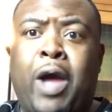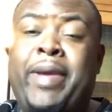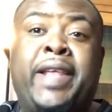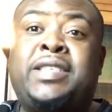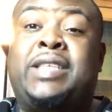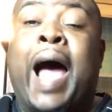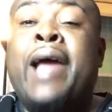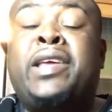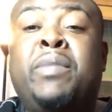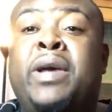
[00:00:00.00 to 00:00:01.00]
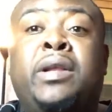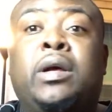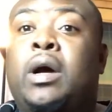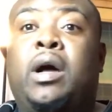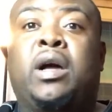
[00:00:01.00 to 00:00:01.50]
I mean, it's
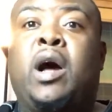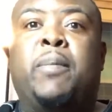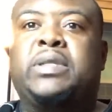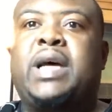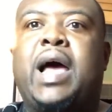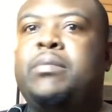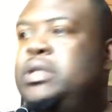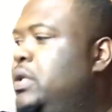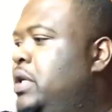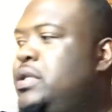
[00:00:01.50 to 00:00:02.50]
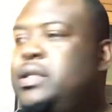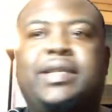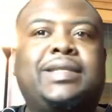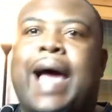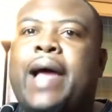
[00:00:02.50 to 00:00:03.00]
documented a couple times.
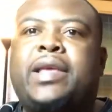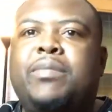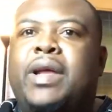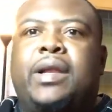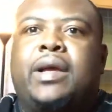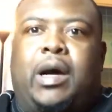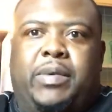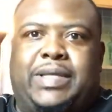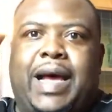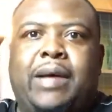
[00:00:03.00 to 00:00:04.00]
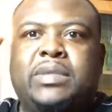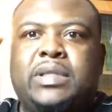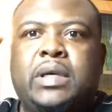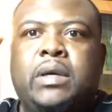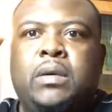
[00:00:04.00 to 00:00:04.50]
It's documented a couple times,
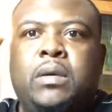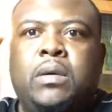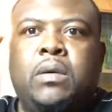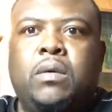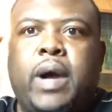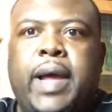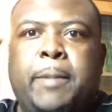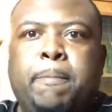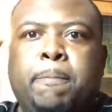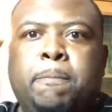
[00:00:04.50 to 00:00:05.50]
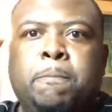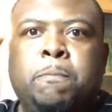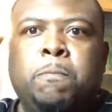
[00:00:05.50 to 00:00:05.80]
right?